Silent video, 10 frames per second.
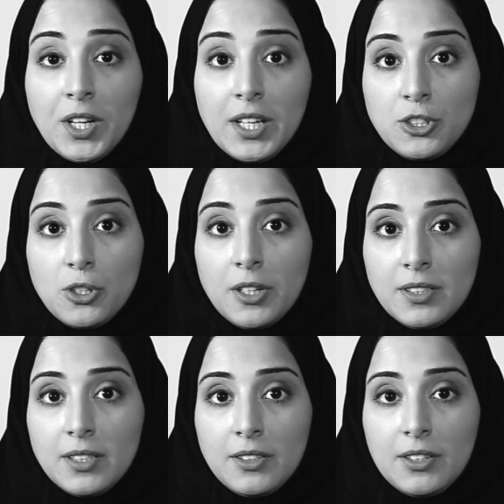when I
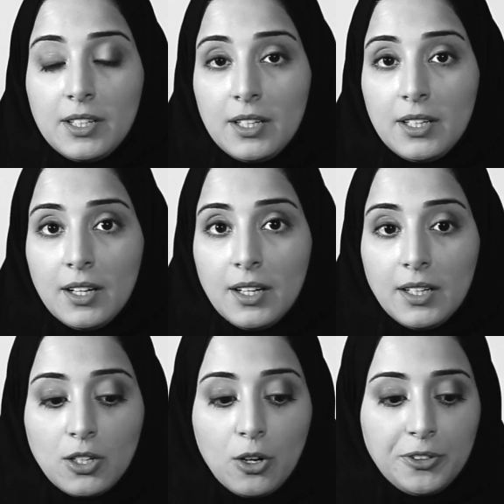started
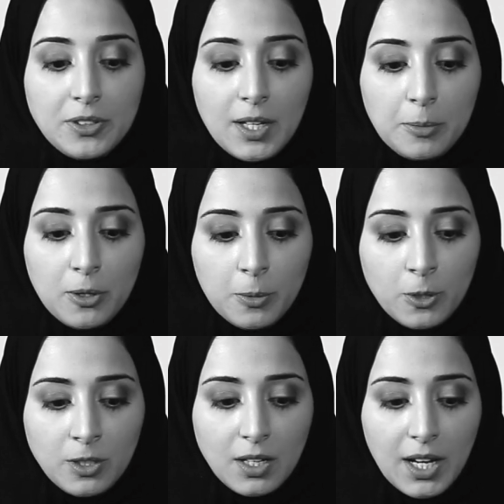the coffee table
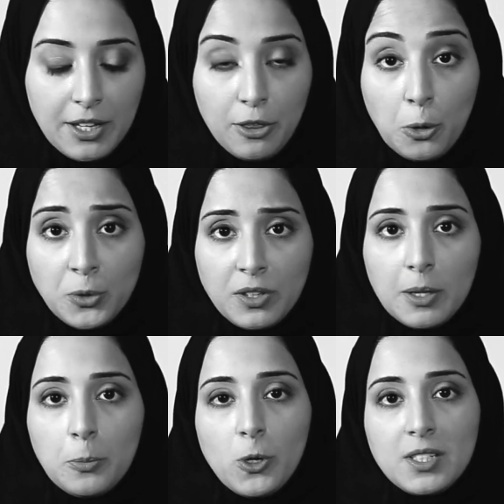book, I thought
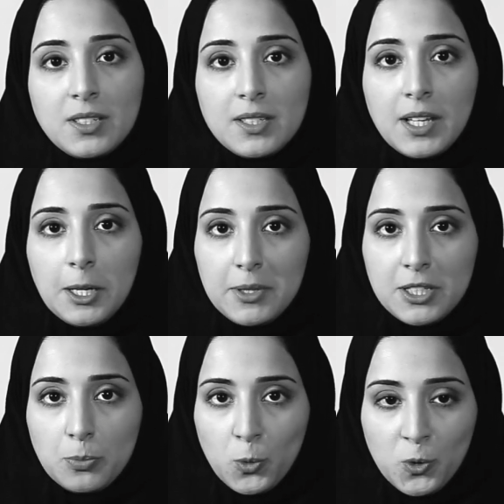the process is going to
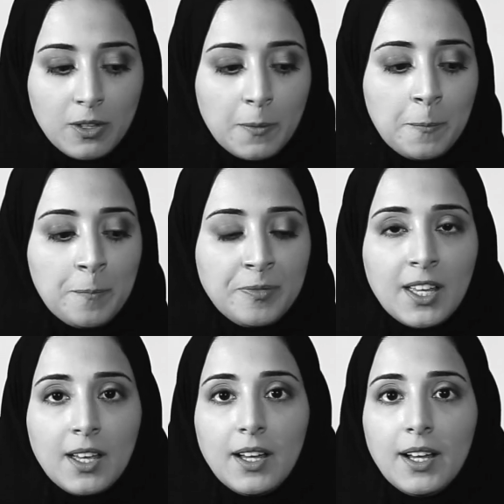be smooth.
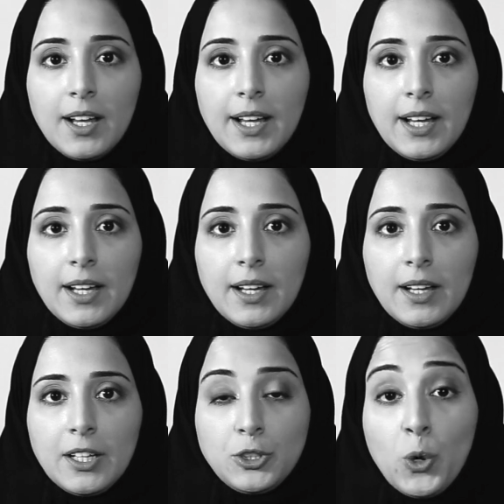
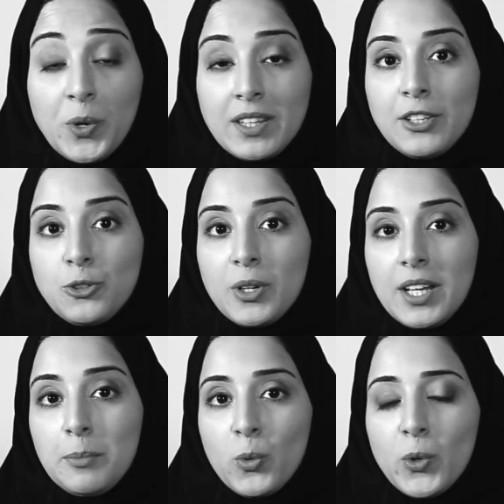Knowing that you're
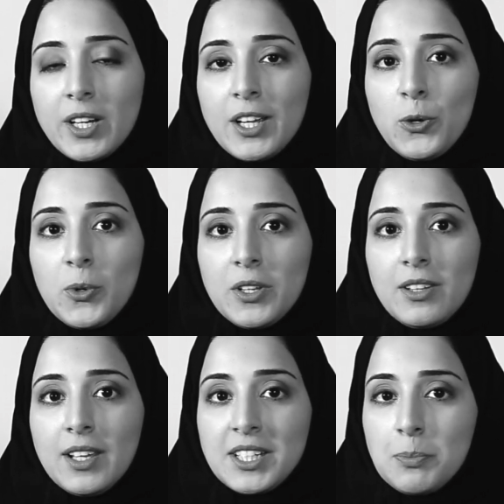going to be working with
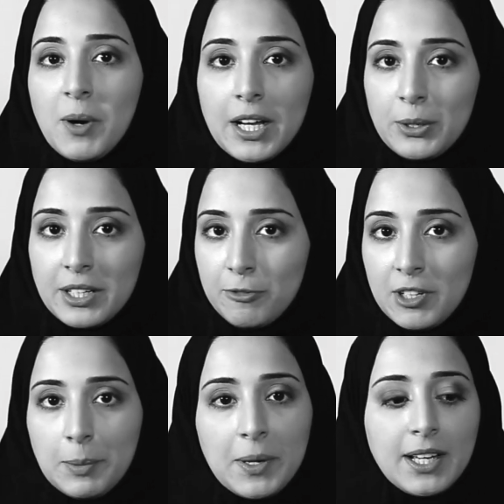inspiring
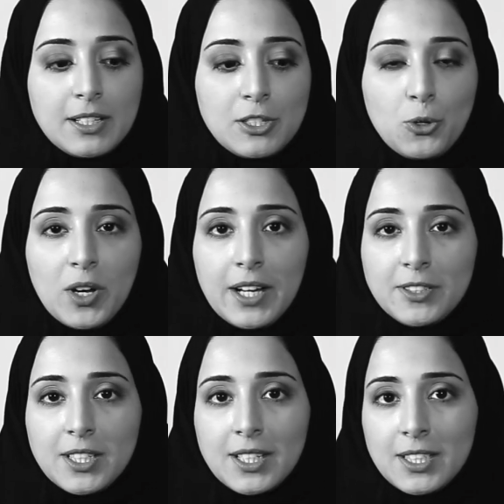females who
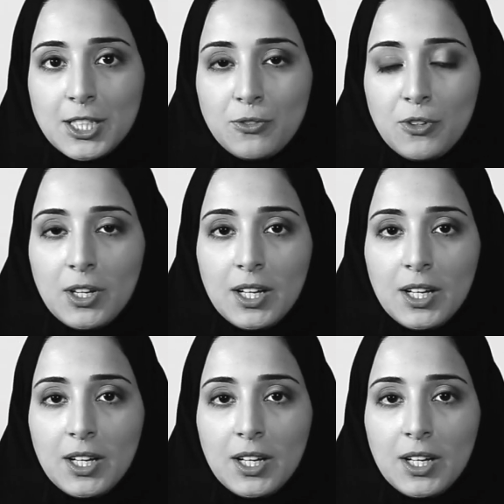have successful